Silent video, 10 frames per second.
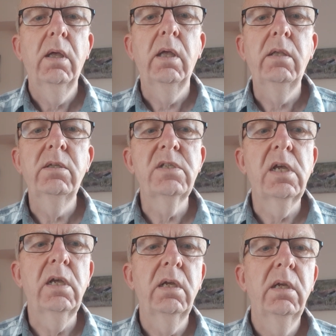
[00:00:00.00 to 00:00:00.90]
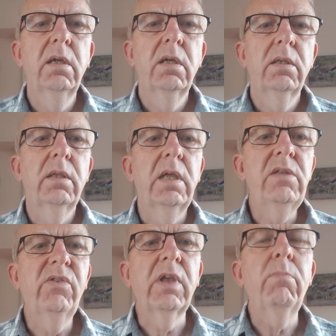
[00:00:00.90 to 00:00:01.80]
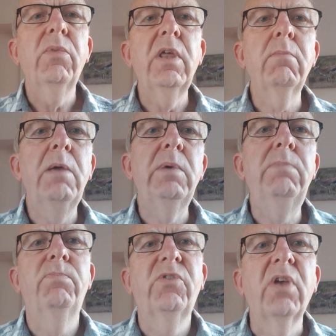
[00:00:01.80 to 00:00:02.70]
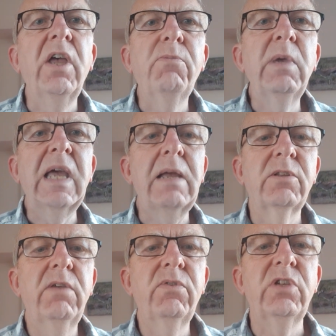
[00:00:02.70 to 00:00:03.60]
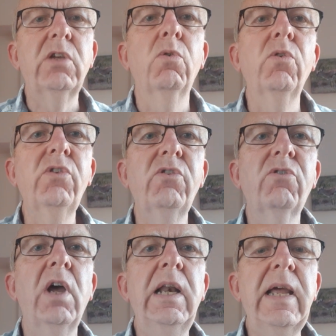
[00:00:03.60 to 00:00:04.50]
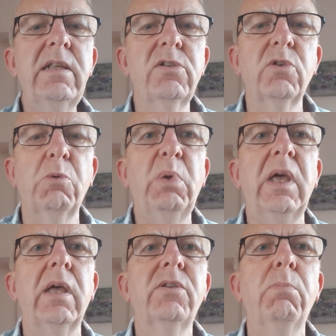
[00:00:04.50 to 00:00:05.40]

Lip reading: And then something, maybe seismic activity, causes dry land to appear, to